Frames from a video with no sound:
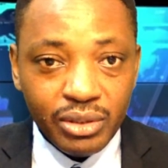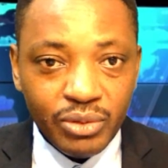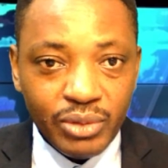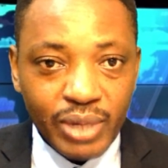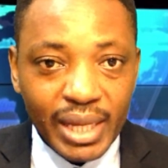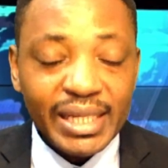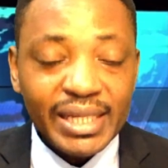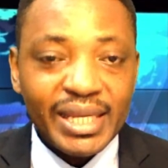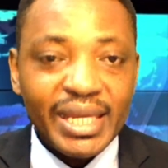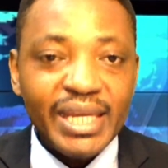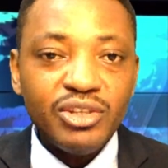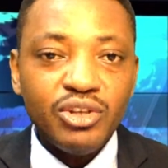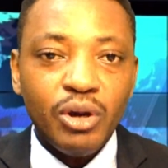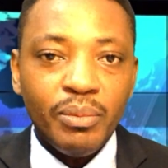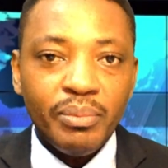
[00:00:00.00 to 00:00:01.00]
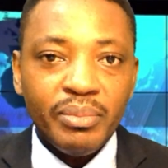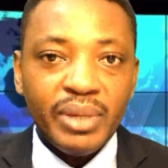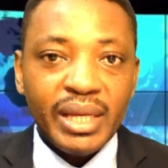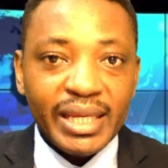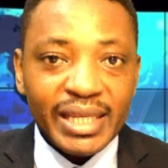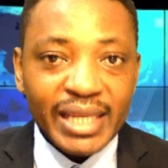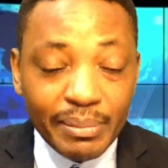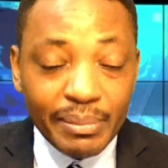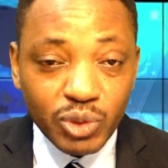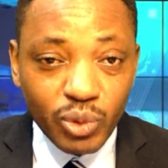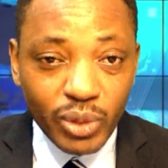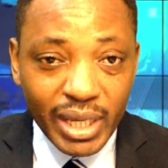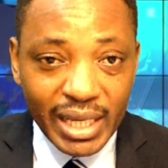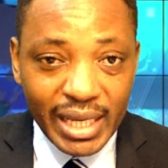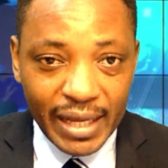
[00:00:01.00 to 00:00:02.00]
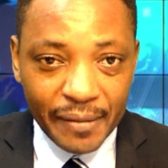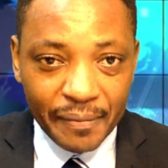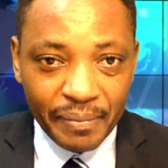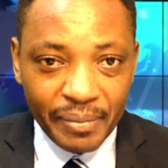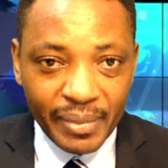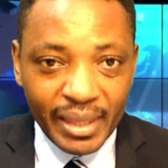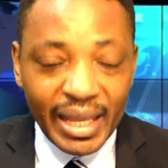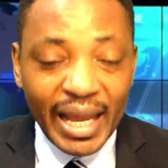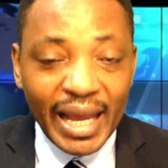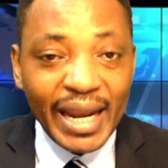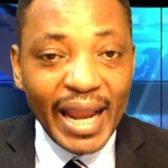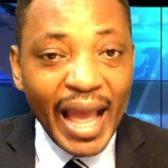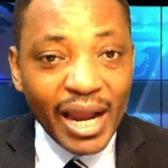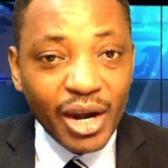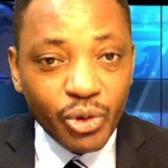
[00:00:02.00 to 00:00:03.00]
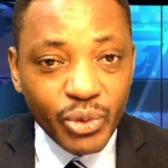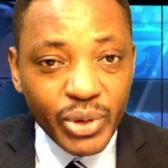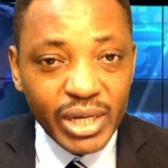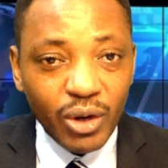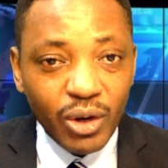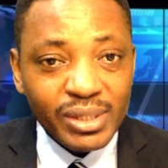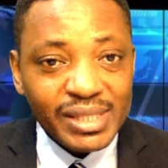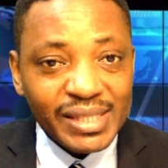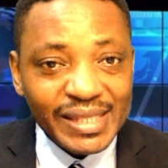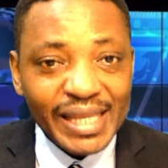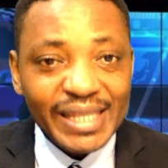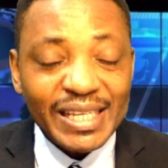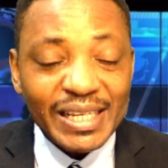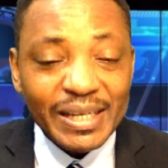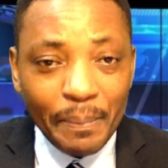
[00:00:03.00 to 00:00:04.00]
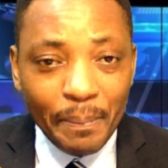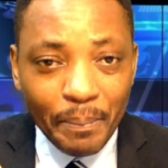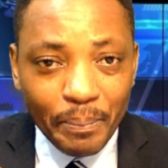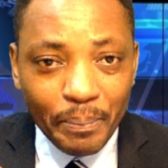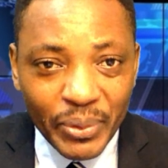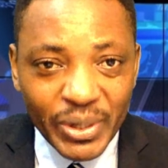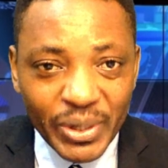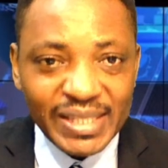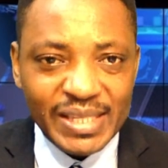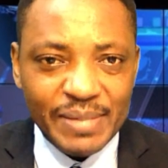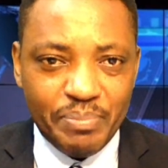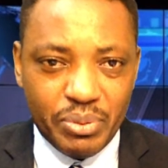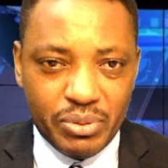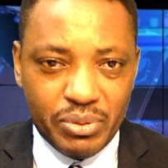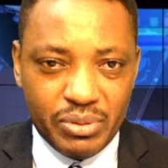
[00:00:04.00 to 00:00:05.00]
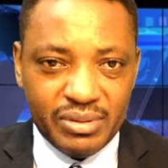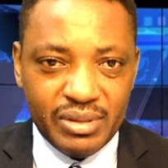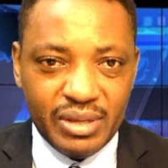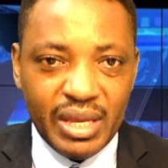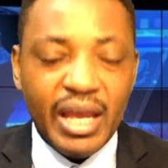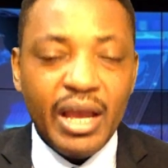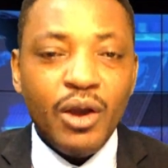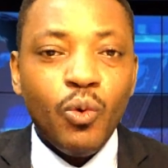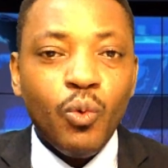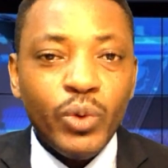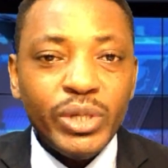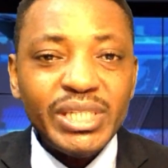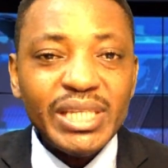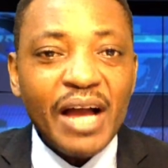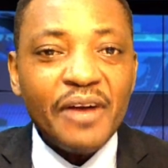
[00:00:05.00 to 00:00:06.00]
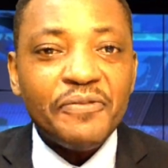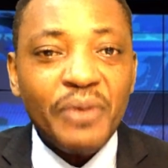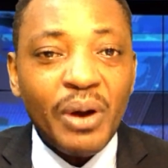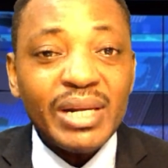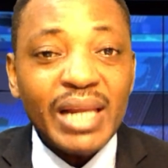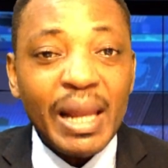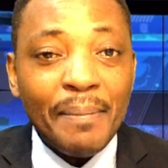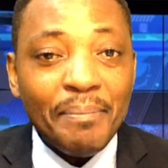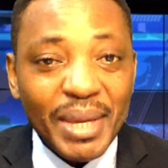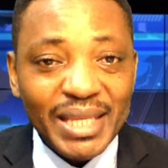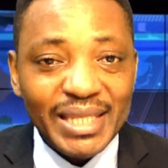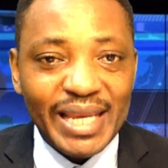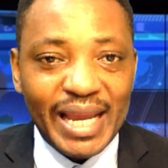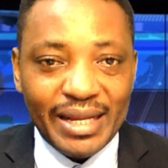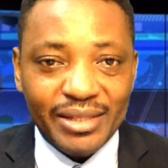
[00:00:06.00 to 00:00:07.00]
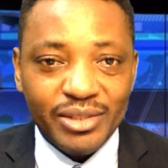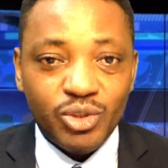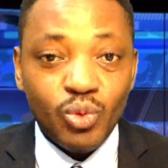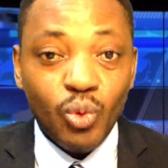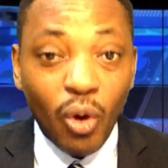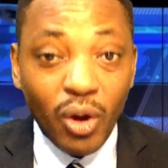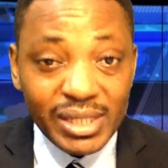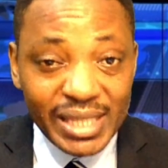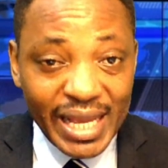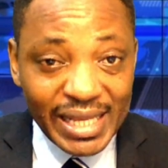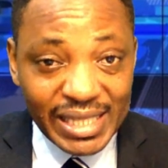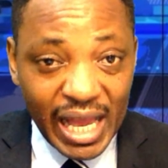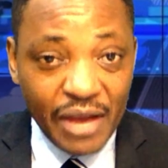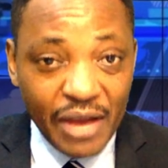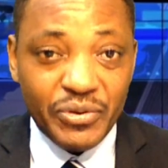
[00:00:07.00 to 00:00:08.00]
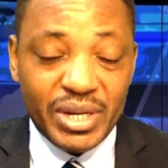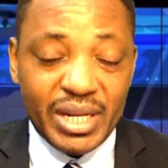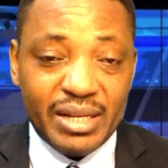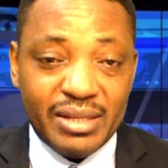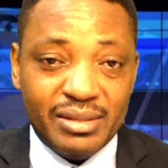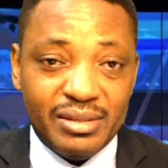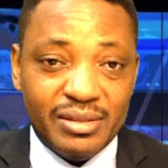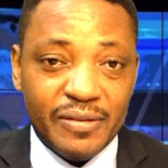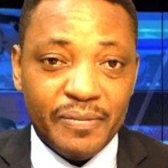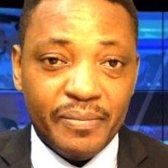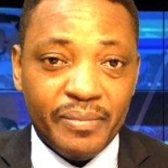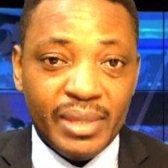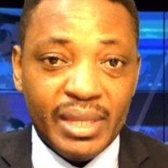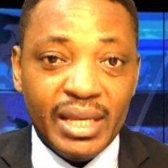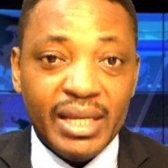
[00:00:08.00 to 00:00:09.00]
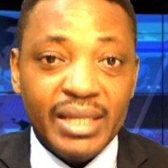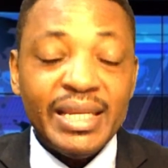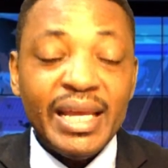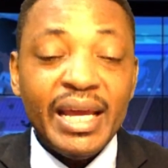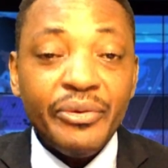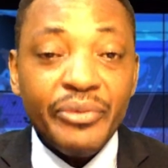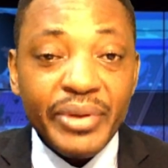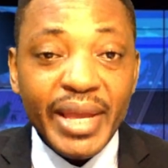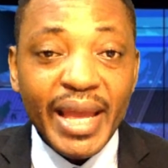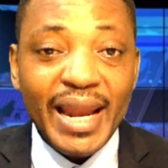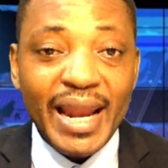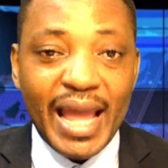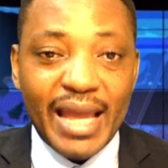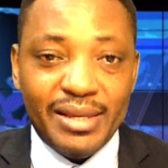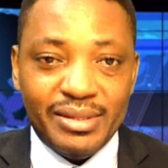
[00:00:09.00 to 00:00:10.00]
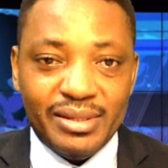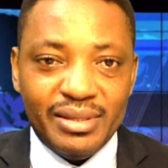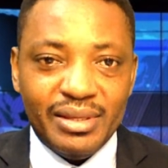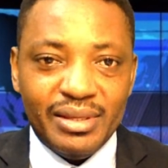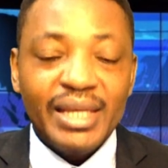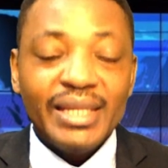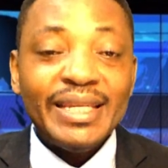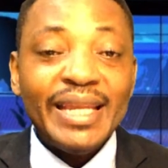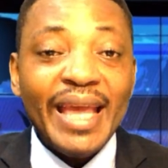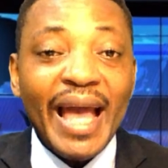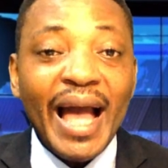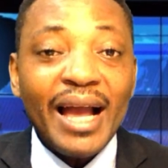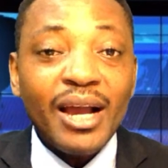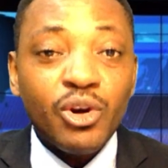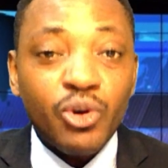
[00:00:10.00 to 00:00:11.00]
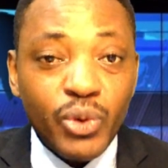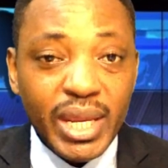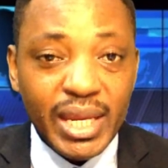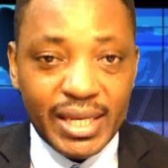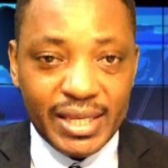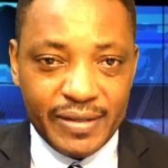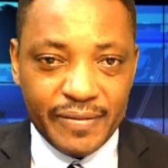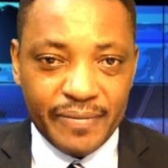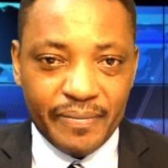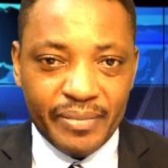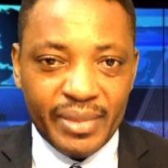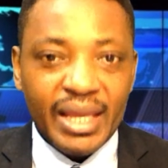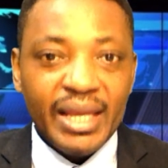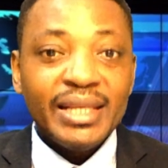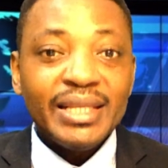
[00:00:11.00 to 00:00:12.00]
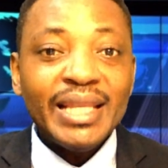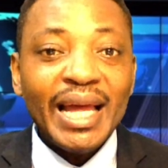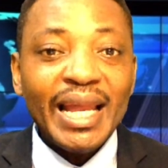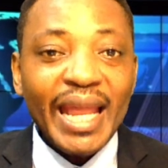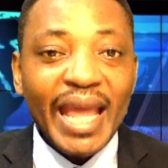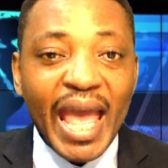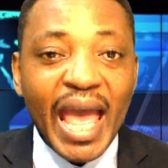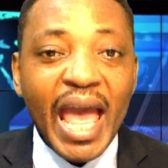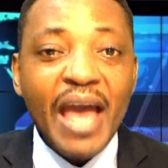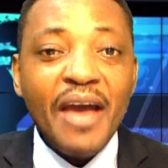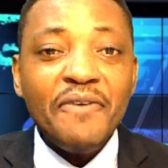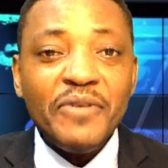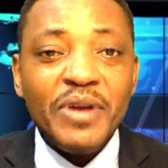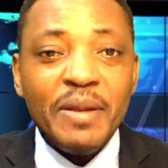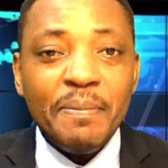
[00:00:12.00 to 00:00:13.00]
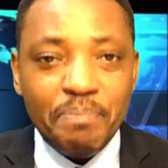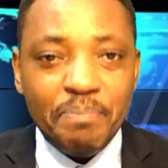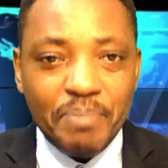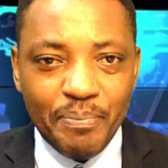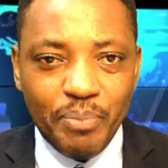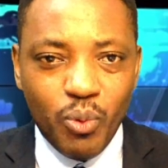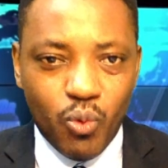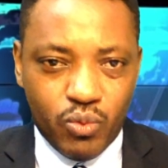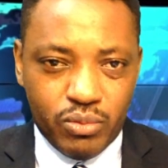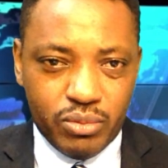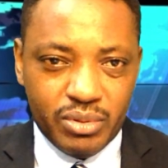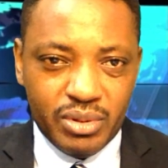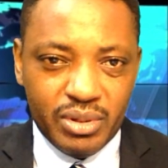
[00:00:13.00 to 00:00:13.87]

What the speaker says: United Kingdom came together and agreed on certain principles which are fundamental to us as Africans. They realized, they agreed that every people,